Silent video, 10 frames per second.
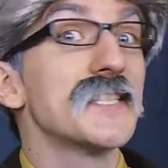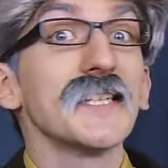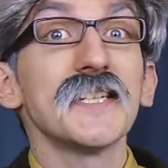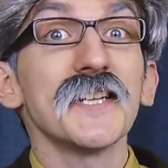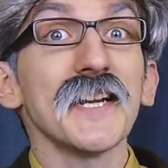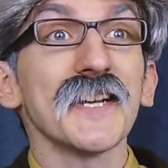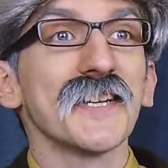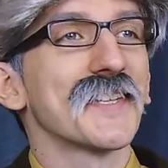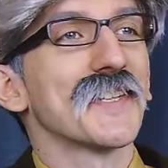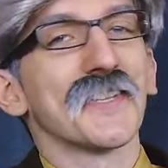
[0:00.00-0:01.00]
The
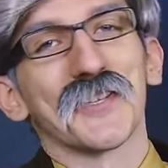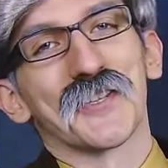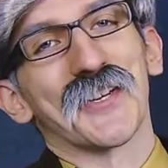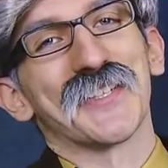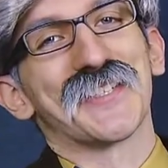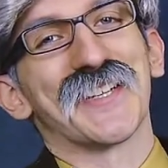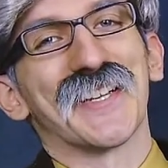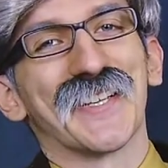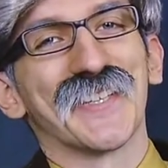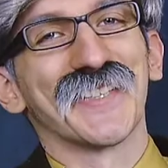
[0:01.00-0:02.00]
drink. Go drink.